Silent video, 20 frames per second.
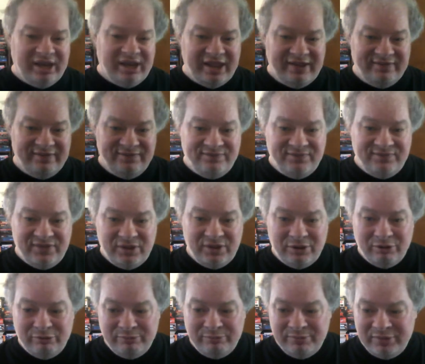
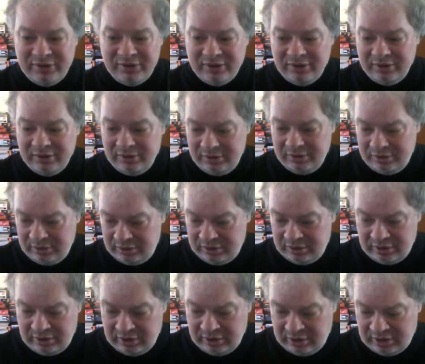film
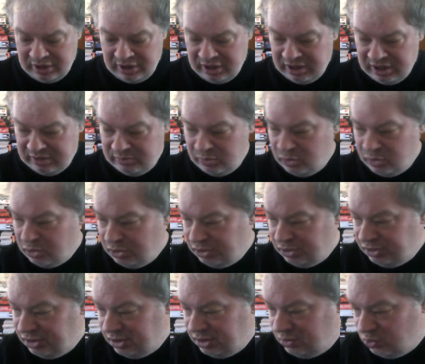had more
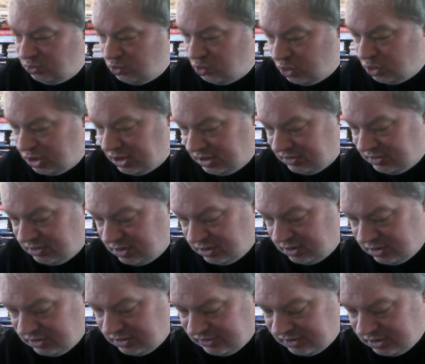than one
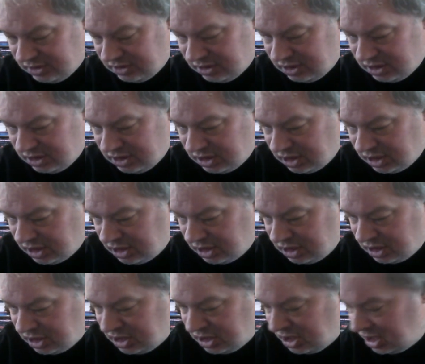
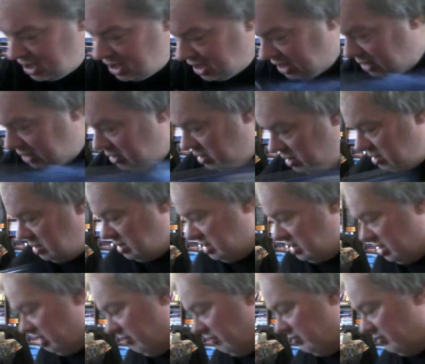cut of it